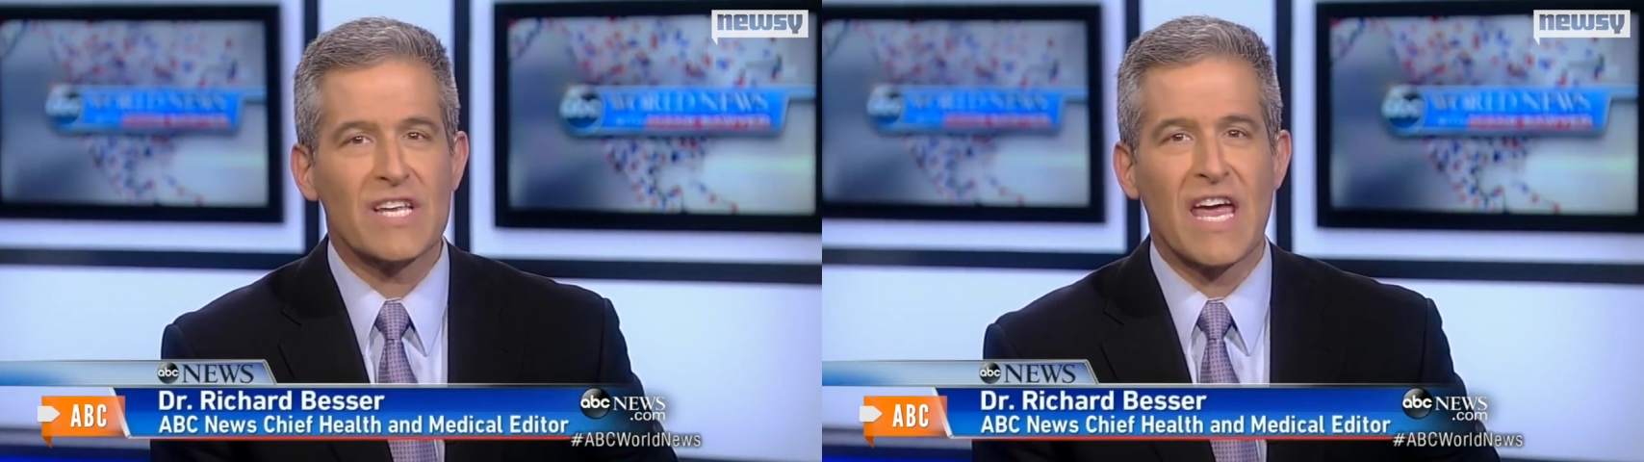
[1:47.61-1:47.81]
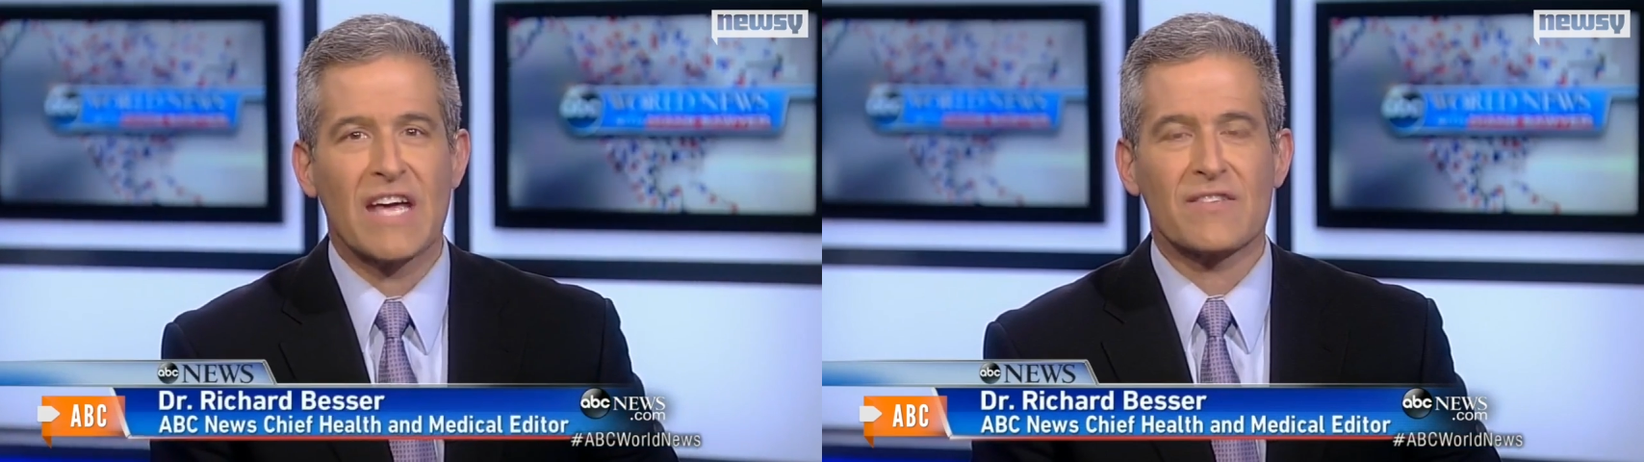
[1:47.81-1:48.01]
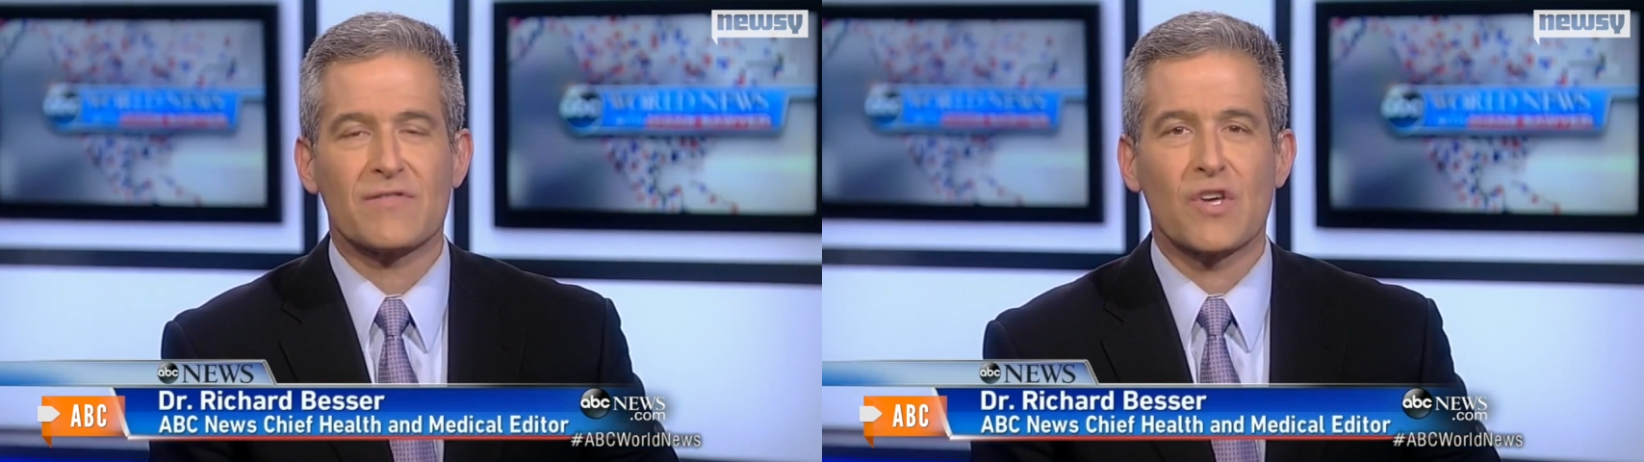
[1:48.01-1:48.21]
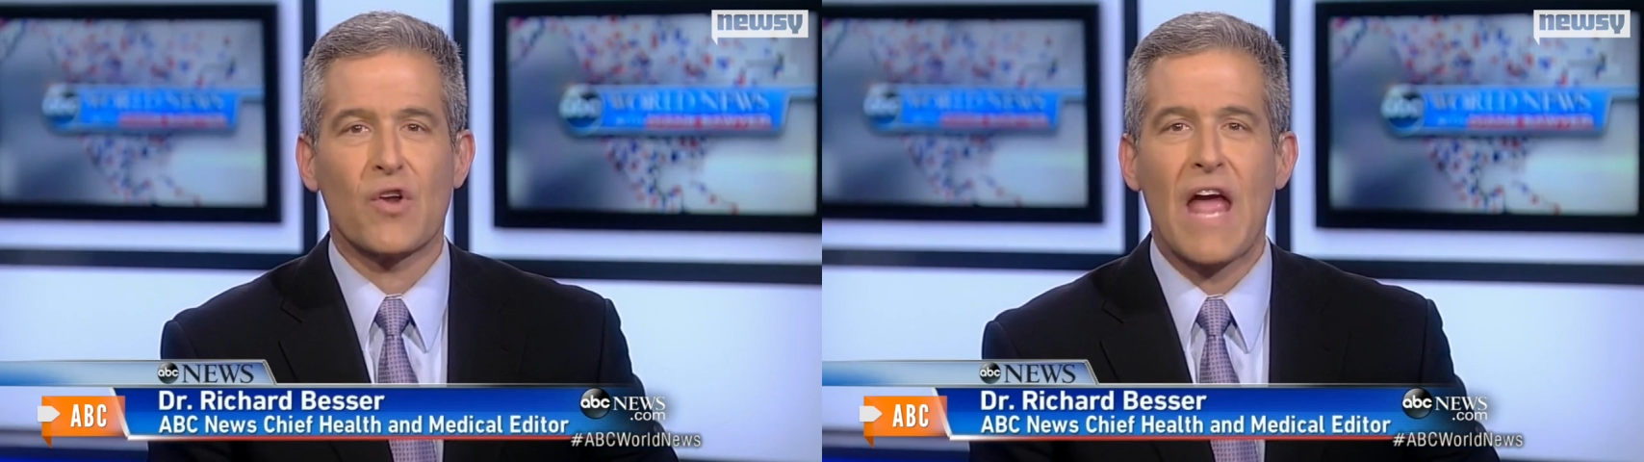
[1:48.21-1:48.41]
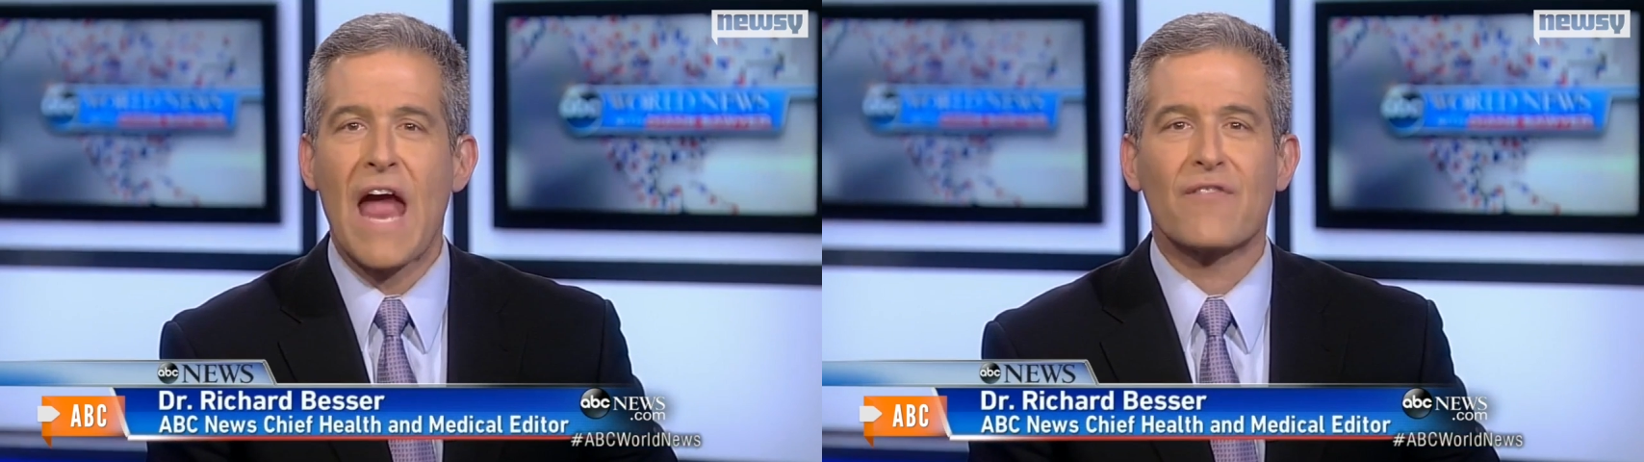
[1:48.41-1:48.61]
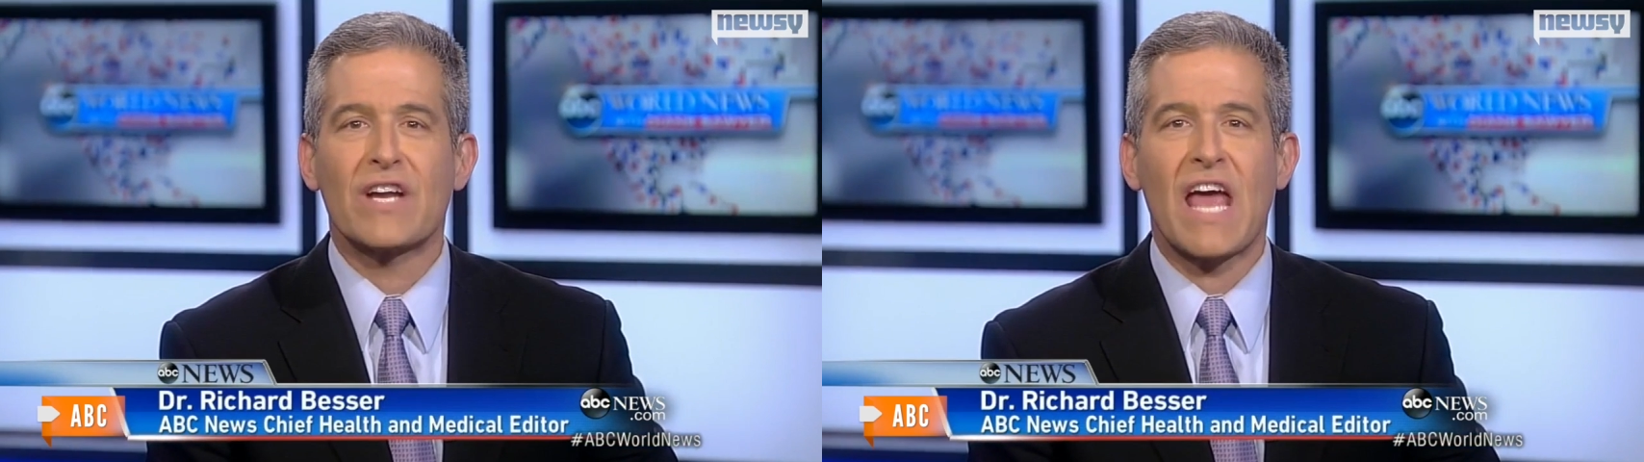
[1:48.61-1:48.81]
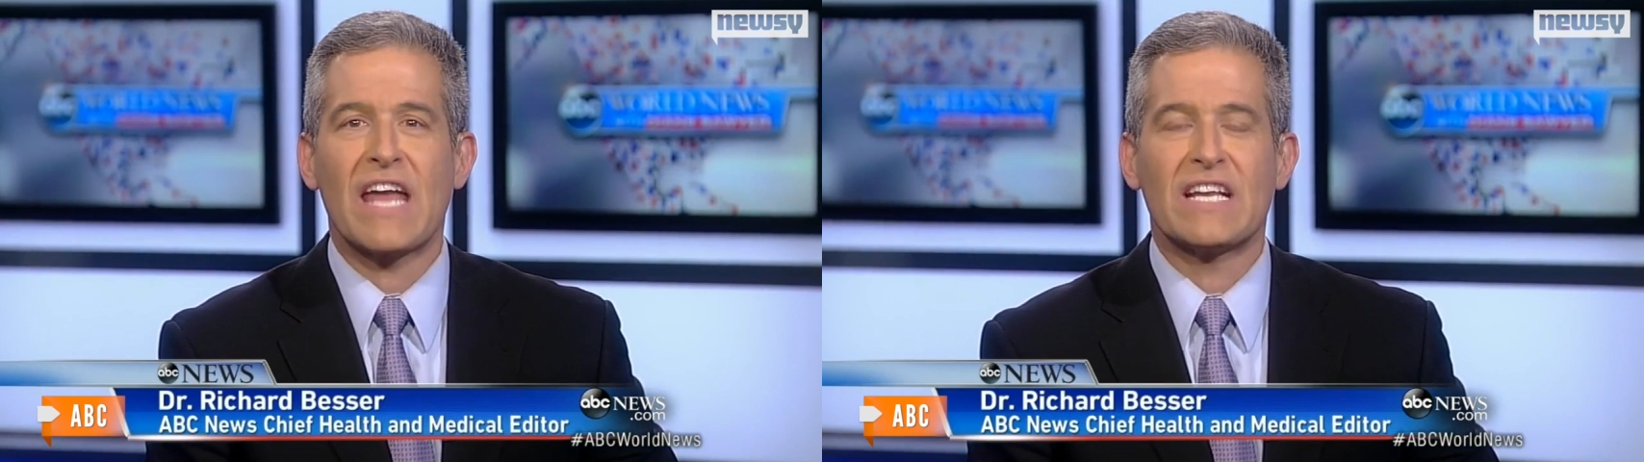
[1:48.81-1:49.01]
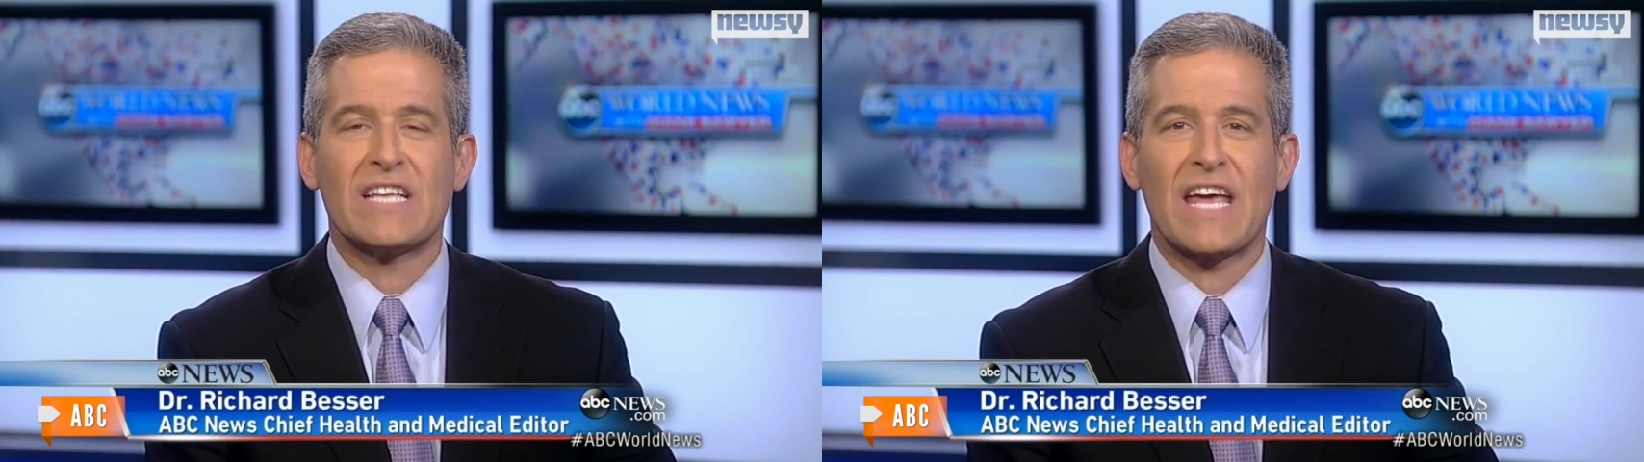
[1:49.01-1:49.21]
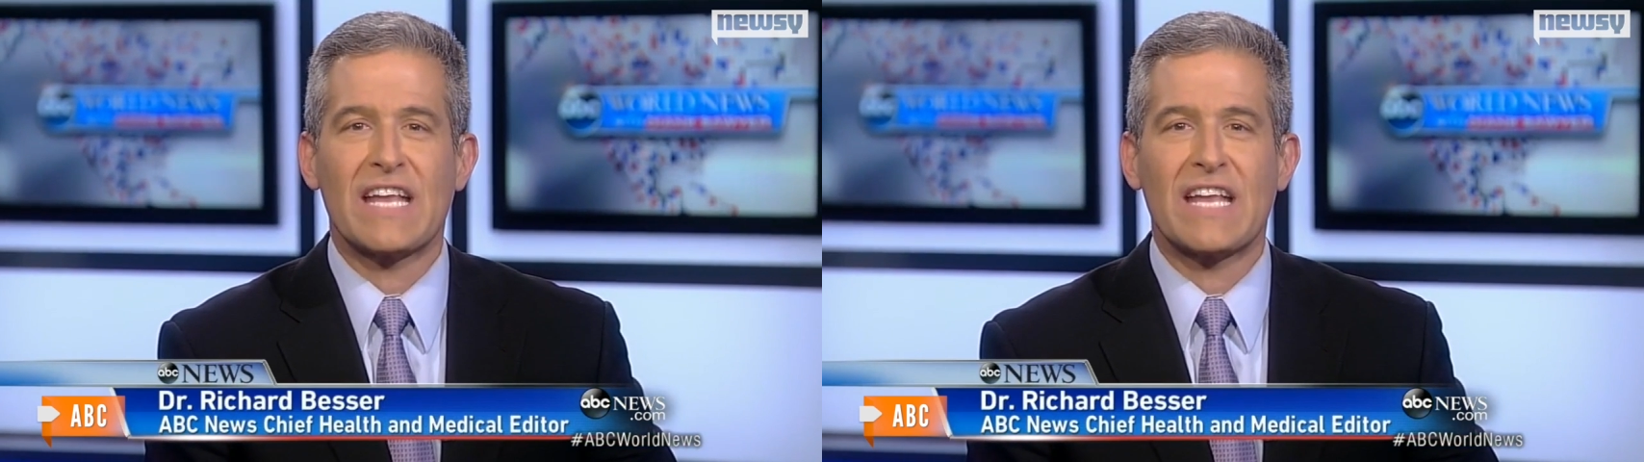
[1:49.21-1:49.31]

cans of soda every day to take